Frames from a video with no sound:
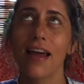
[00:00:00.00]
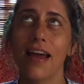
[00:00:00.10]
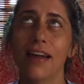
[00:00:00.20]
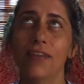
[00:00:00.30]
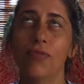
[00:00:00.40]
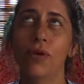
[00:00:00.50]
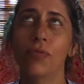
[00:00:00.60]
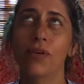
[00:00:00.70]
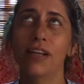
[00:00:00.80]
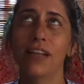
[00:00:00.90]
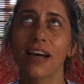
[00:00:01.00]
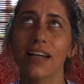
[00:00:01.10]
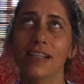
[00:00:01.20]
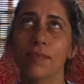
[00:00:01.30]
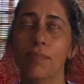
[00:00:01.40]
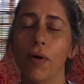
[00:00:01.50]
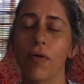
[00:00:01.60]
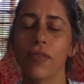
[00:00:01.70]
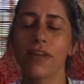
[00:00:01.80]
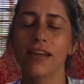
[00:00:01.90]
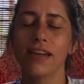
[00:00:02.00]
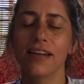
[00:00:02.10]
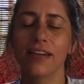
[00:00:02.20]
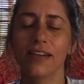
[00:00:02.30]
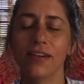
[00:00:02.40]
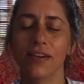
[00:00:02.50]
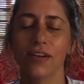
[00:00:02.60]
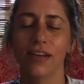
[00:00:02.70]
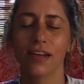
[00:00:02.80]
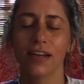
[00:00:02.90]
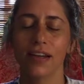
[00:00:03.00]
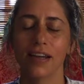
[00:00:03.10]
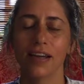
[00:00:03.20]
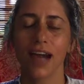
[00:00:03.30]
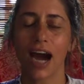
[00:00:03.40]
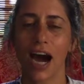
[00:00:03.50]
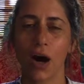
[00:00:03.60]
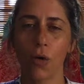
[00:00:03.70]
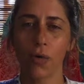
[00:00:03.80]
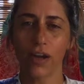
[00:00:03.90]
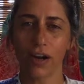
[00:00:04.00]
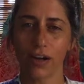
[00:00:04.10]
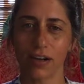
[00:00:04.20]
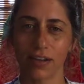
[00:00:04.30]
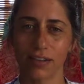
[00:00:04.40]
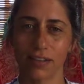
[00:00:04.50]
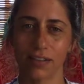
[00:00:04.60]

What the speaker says: if we realize both in how we are